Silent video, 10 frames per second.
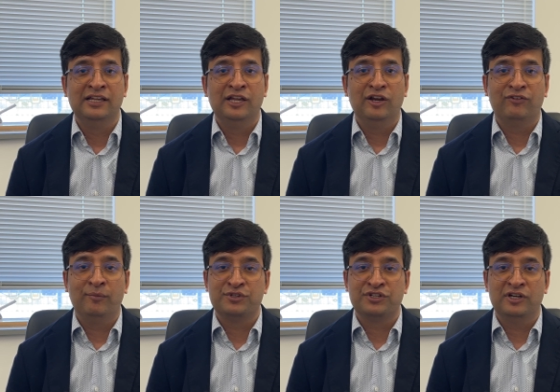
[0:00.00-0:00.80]

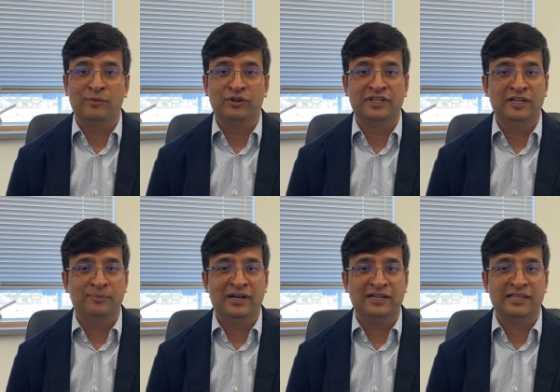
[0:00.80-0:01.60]
information about
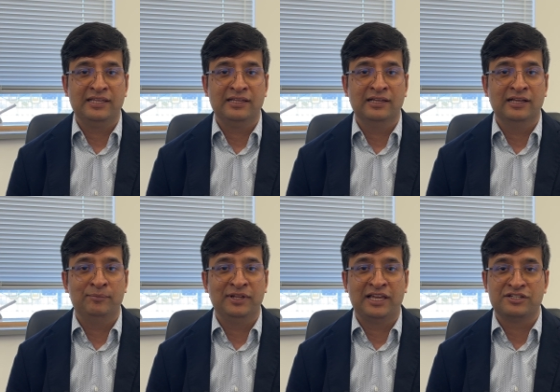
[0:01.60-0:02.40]
third-party
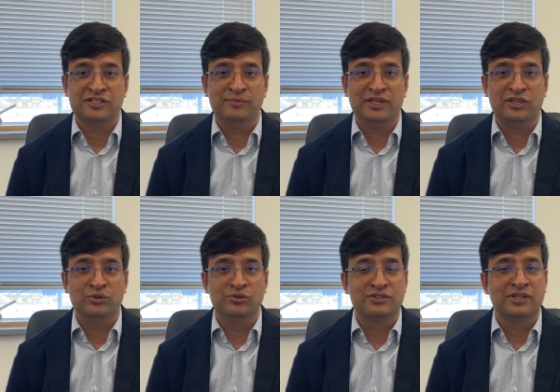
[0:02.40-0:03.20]
applications being
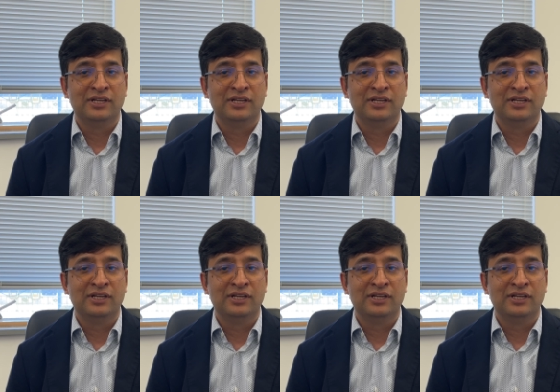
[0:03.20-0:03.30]
used